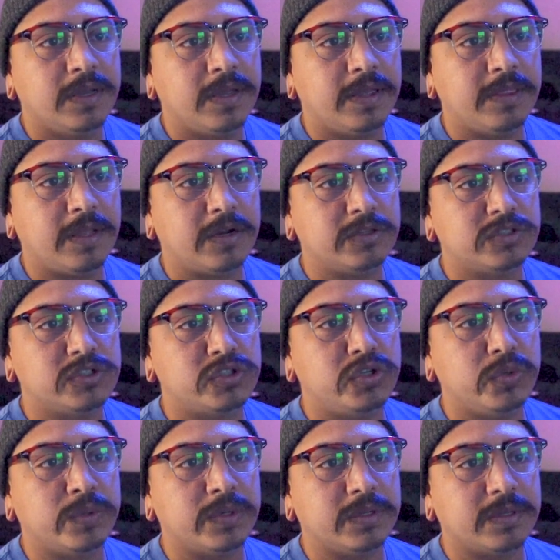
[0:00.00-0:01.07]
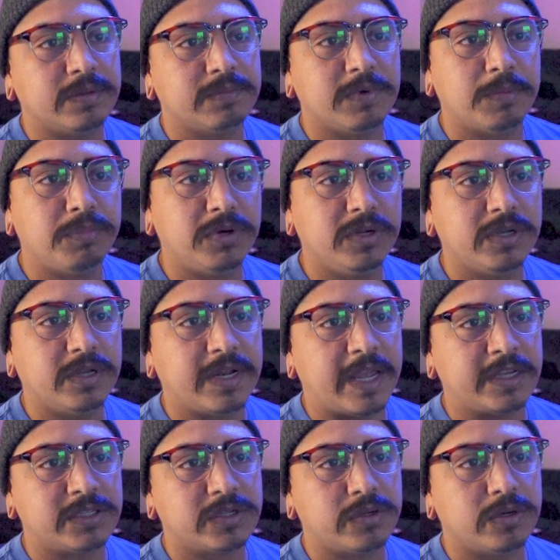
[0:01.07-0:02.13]
and then I'll just do a pretty good
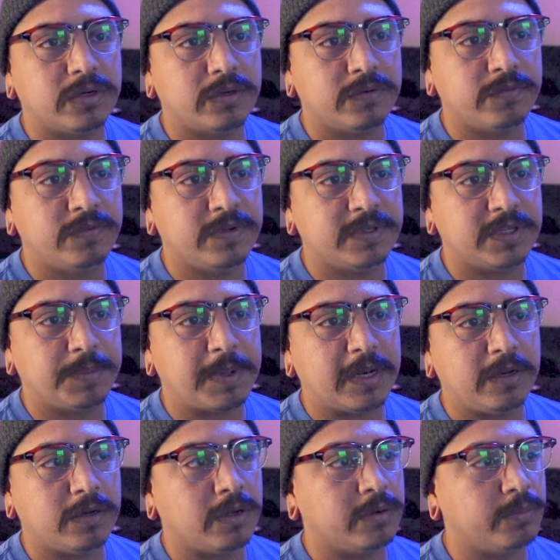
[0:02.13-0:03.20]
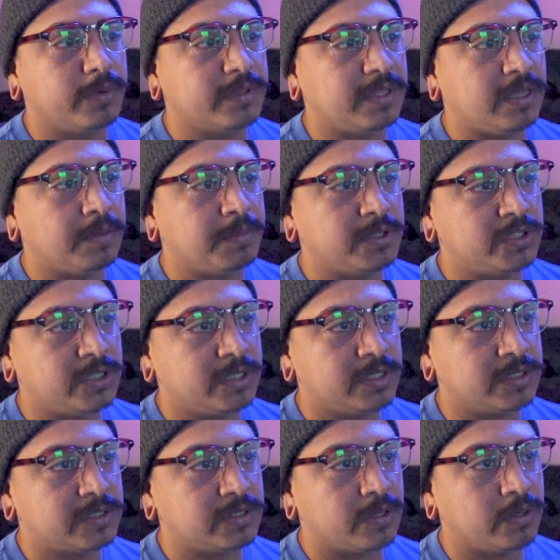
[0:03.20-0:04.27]
S curve depending on what the image
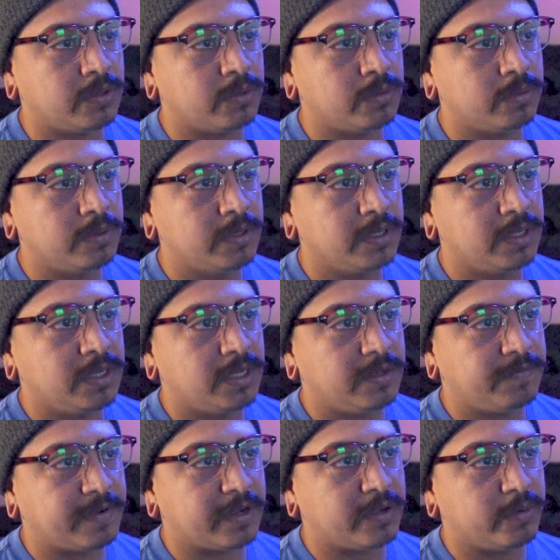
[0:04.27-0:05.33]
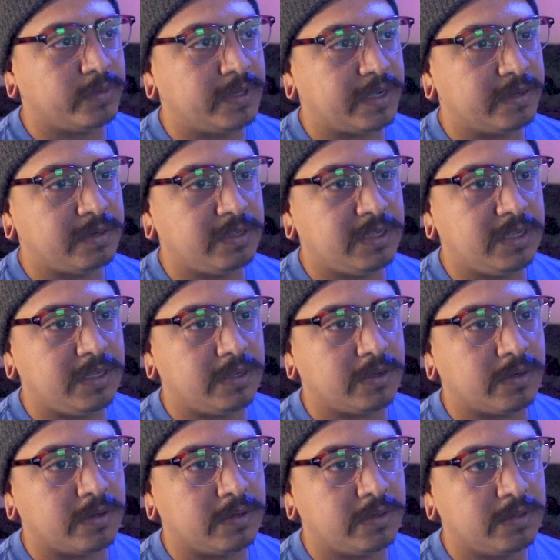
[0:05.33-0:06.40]
is. So if I go down
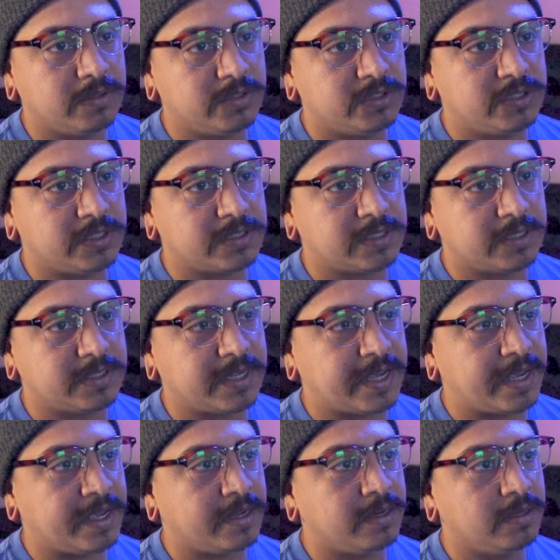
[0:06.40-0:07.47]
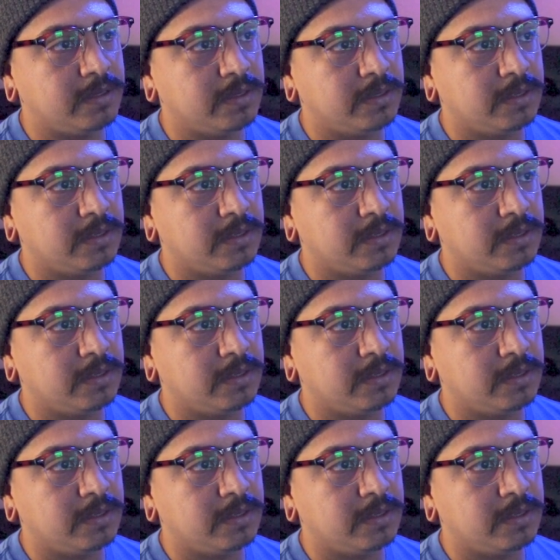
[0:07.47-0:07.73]
here just a tad,